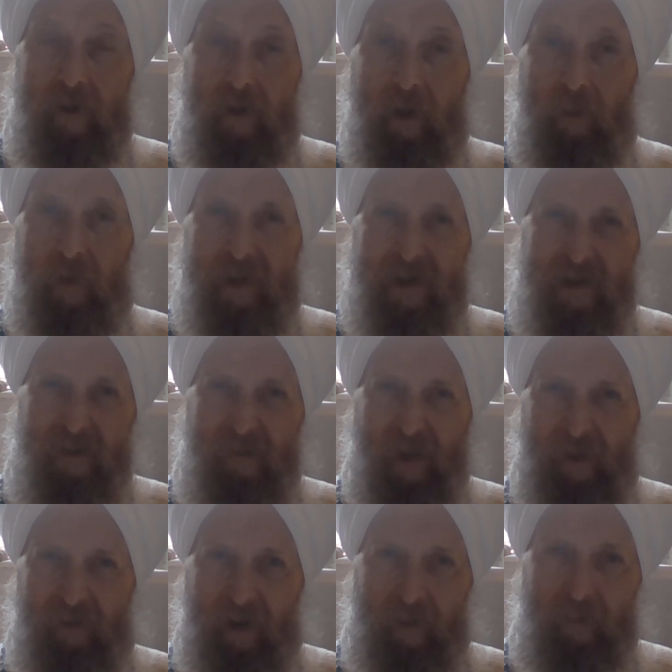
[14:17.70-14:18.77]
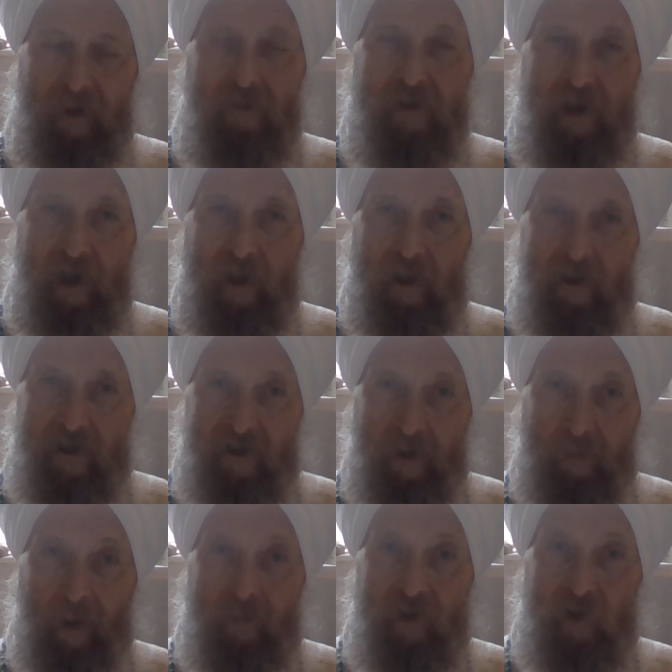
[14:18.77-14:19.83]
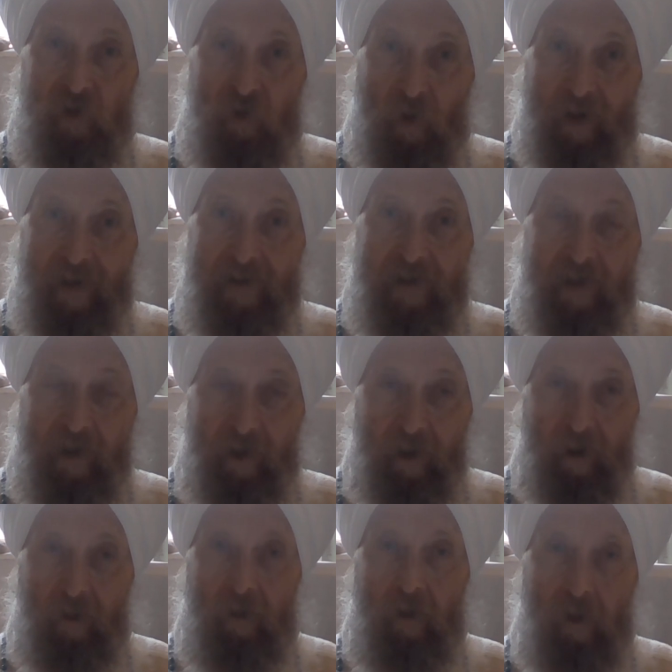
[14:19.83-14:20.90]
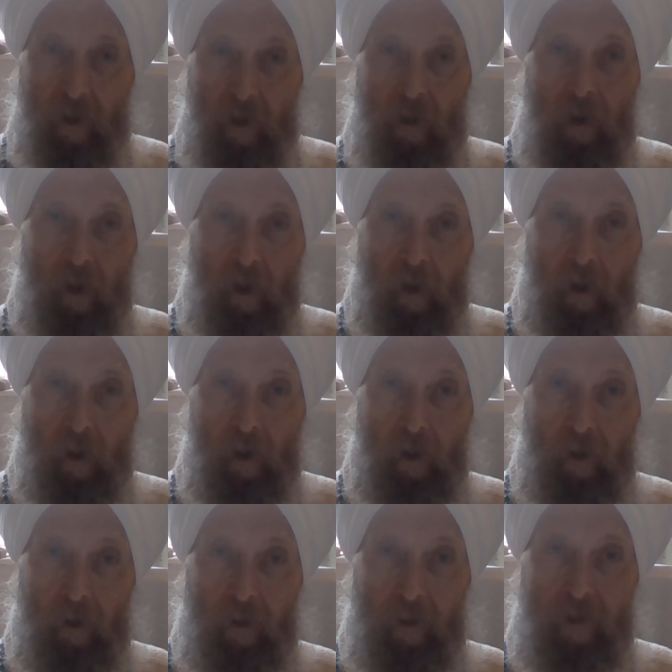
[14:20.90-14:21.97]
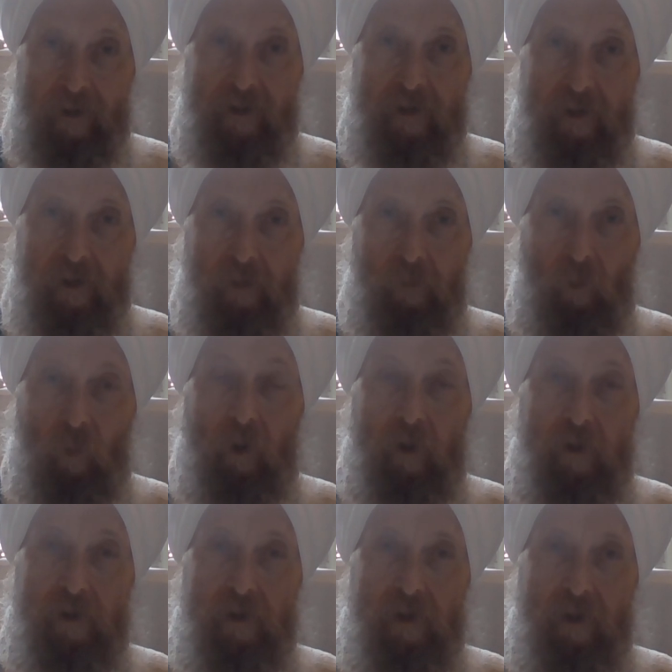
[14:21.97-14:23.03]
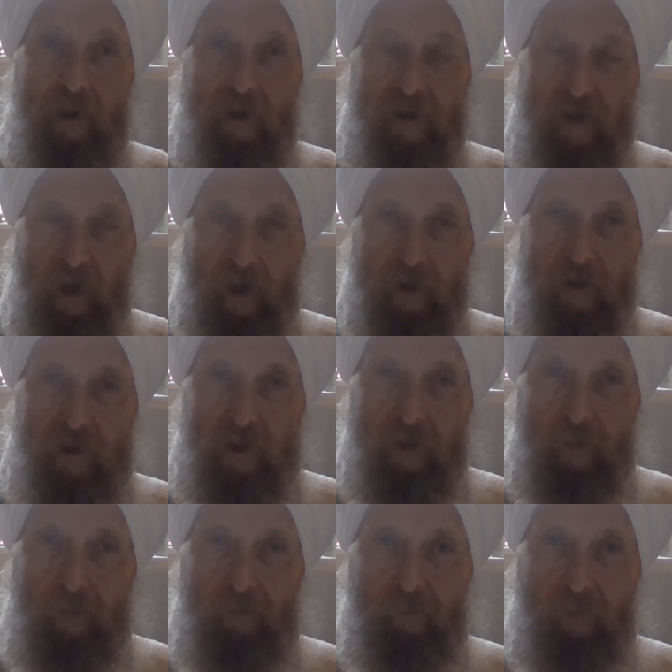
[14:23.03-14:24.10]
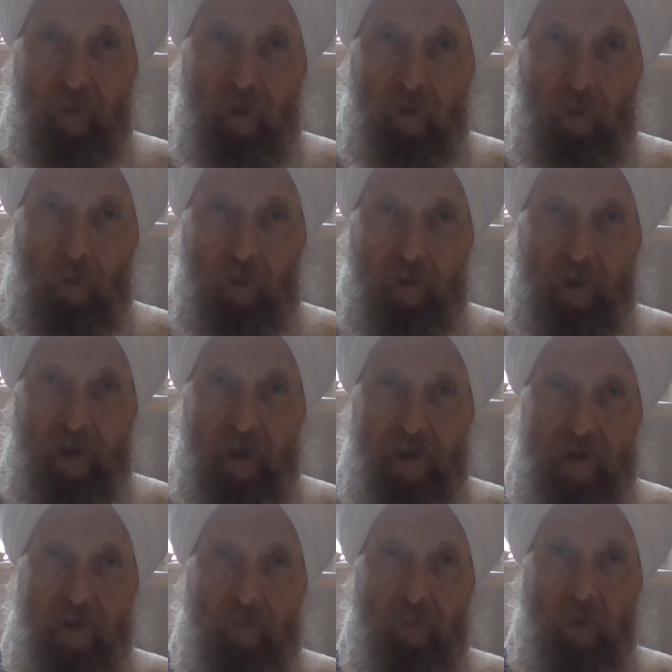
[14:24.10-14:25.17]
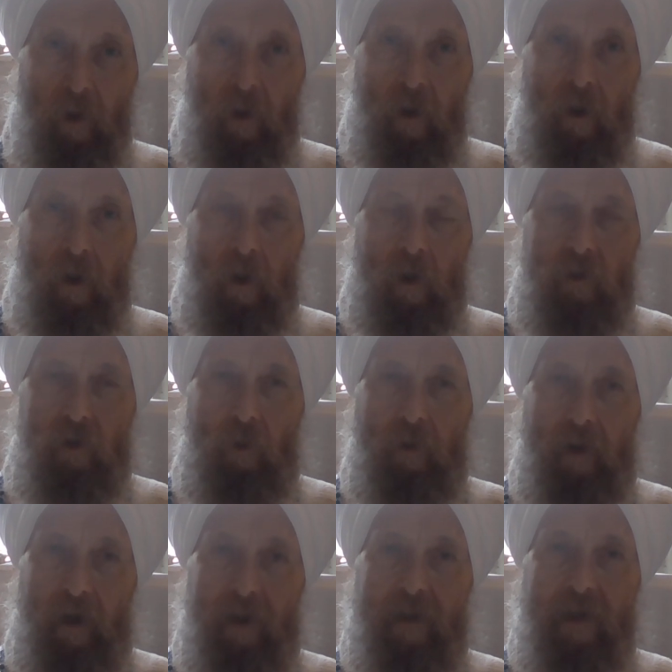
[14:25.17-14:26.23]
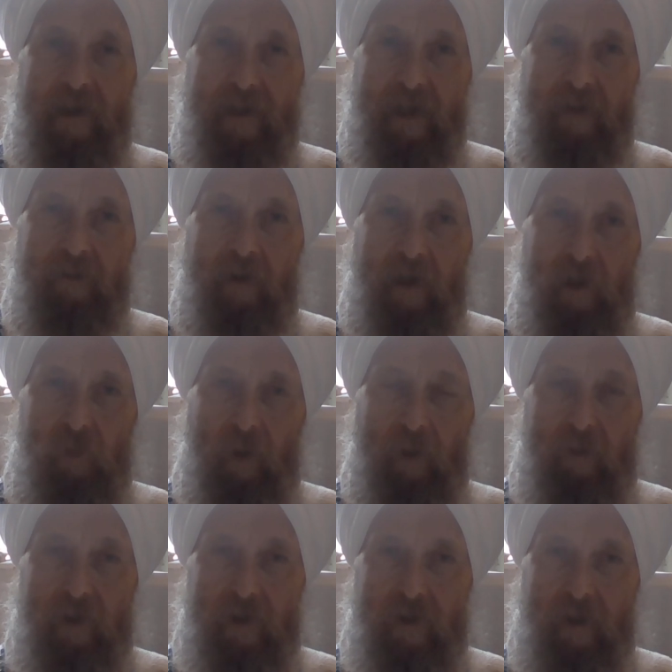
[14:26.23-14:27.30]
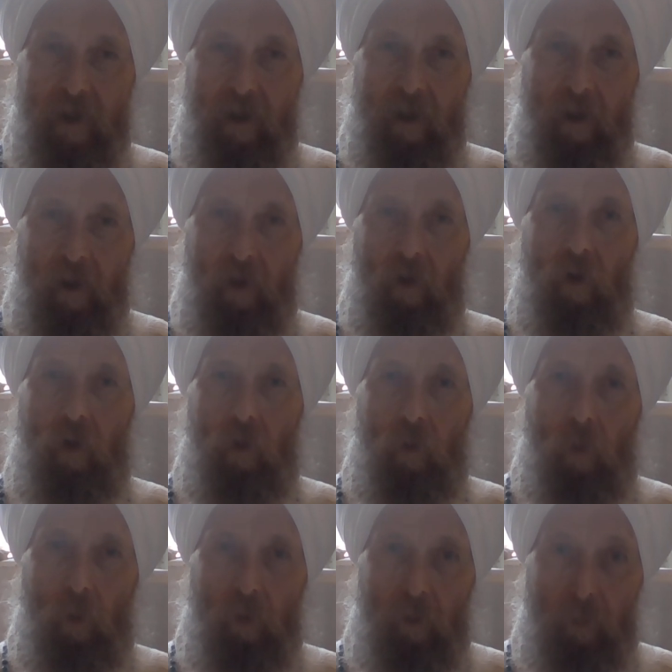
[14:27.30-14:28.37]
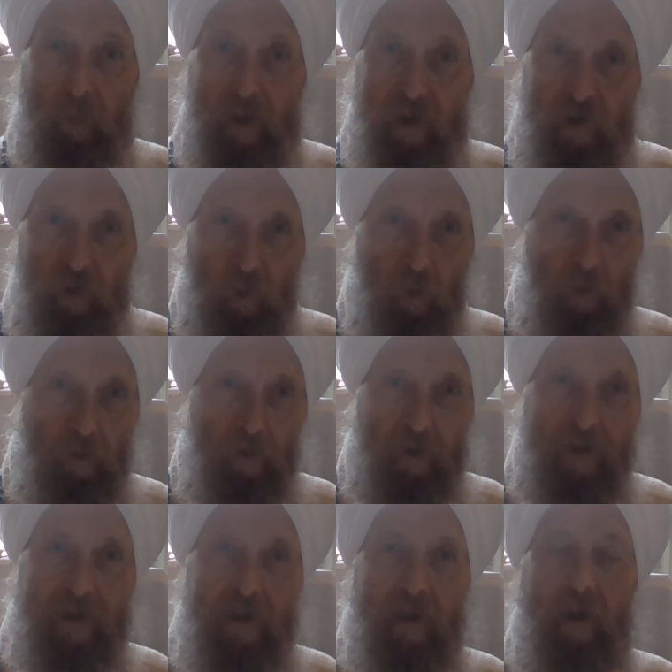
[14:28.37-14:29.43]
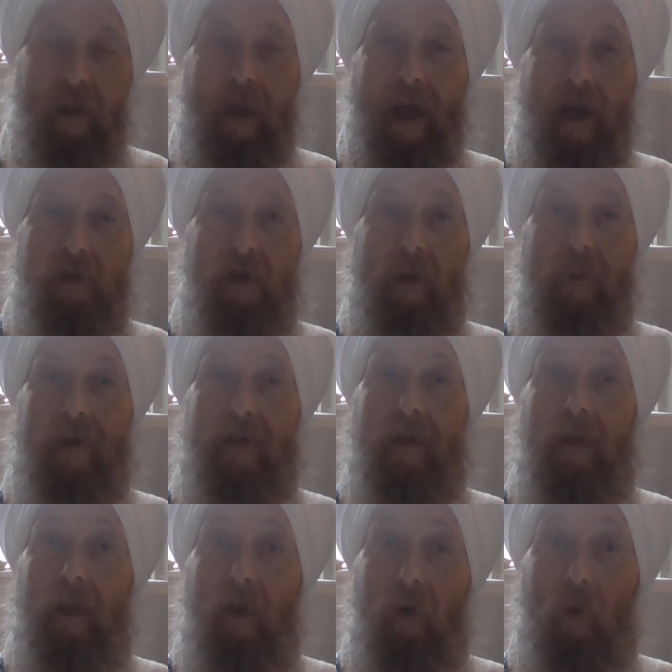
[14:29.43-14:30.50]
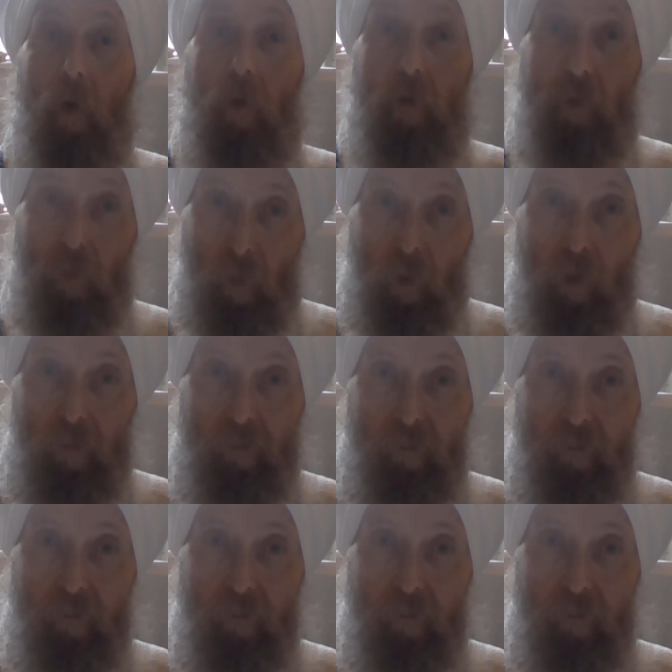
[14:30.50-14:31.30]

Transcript: he was having a bit of challenges sometimes in translating his words, his thoughts in the early days. So in the 1970s, when he was thinking golden bridge and golden this, actually he was thinking golden rule.